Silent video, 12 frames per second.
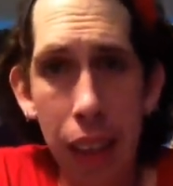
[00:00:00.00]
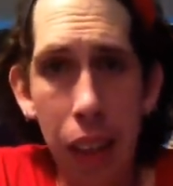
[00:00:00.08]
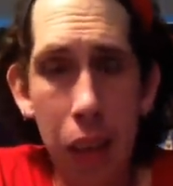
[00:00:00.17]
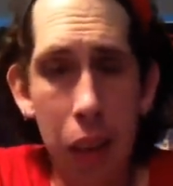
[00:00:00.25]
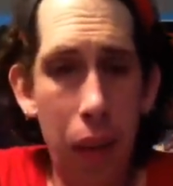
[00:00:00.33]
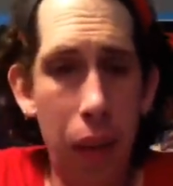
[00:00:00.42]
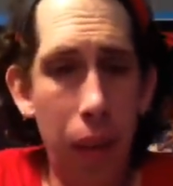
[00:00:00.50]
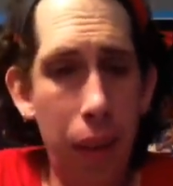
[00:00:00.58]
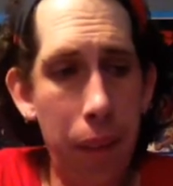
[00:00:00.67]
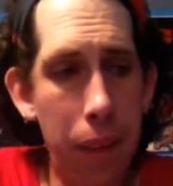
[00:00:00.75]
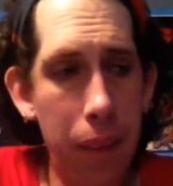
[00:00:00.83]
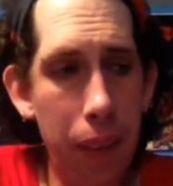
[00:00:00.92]
So,
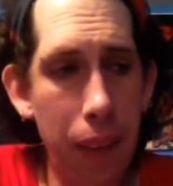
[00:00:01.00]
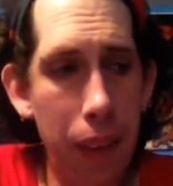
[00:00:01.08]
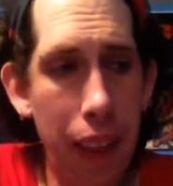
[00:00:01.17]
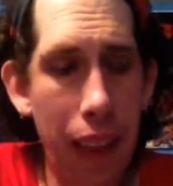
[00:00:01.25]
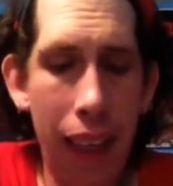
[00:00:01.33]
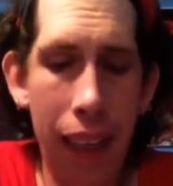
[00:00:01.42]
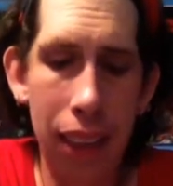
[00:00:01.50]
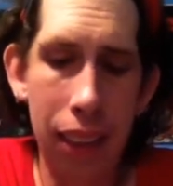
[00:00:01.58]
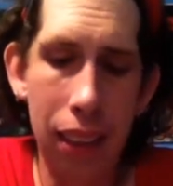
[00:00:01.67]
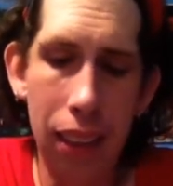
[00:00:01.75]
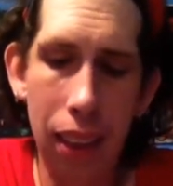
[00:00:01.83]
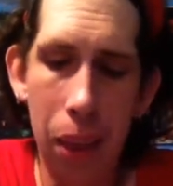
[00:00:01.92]
and
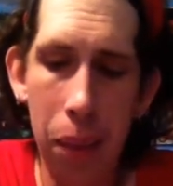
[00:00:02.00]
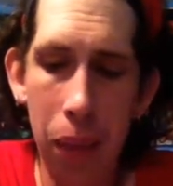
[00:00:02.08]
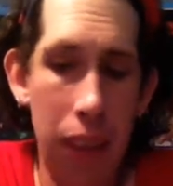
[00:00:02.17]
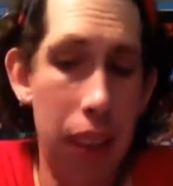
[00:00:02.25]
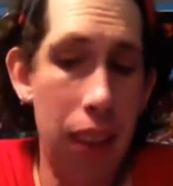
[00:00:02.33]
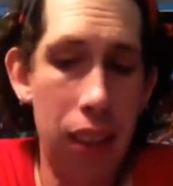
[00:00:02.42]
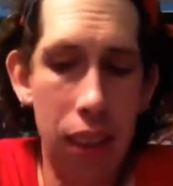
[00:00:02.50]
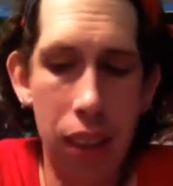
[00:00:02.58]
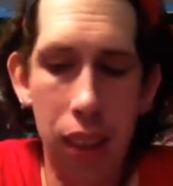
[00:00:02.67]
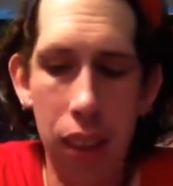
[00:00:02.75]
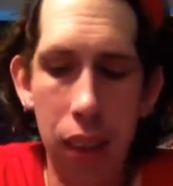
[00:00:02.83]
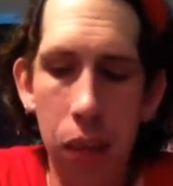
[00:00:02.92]
I'm excited to
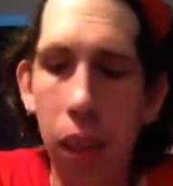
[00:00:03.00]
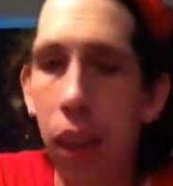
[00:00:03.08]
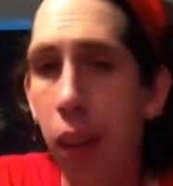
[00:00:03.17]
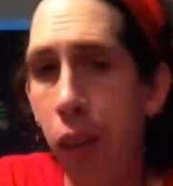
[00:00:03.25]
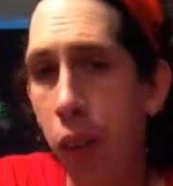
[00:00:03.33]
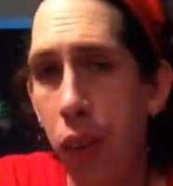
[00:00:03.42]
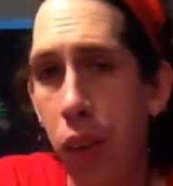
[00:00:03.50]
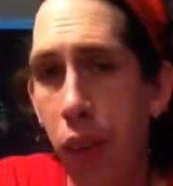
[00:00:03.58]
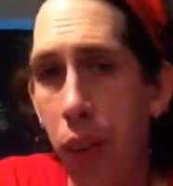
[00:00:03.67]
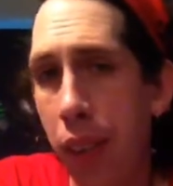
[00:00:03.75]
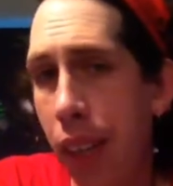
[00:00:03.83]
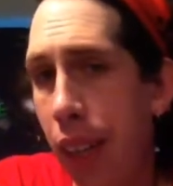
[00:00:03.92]
see where it goes
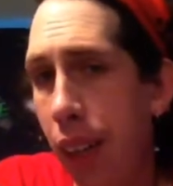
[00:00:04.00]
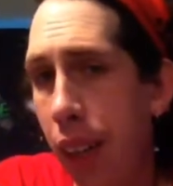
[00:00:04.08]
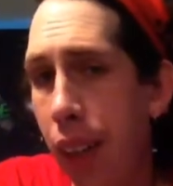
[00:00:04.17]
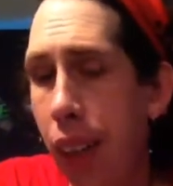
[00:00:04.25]
from there.